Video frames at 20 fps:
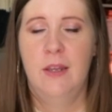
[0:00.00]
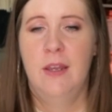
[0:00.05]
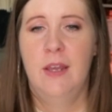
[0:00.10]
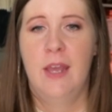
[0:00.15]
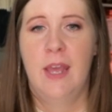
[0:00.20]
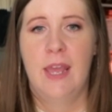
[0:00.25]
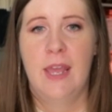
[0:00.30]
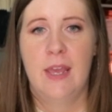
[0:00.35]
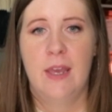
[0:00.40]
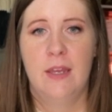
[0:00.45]

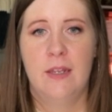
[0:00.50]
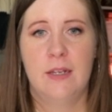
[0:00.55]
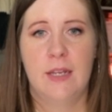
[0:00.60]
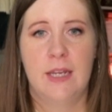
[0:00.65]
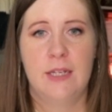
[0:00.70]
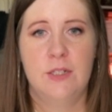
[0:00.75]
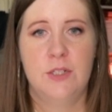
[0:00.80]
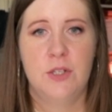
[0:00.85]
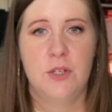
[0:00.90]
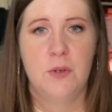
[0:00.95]
And
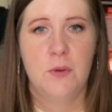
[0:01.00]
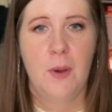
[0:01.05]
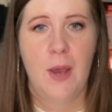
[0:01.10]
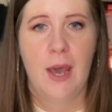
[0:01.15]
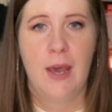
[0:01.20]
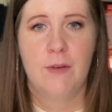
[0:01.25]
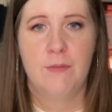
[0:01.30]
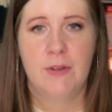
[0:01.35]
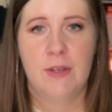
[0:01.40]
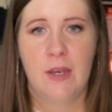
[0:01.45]
I do
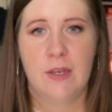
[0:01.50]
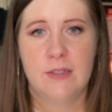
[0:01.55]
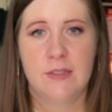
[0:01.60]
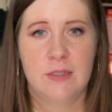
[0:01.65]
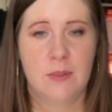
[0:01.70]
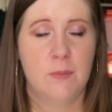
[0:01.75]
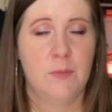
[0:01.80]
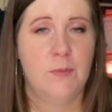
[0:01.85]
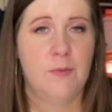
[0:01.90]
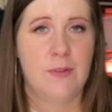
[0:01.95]
have a
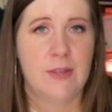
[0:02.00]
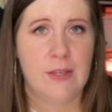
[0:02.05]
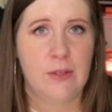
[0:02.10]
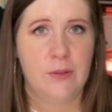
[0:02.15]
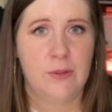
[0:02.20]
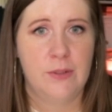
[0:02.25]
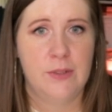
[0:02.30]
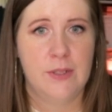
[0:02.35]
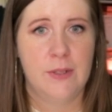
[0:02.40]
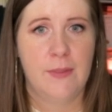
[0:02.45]
custom
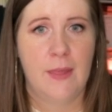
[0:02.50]
field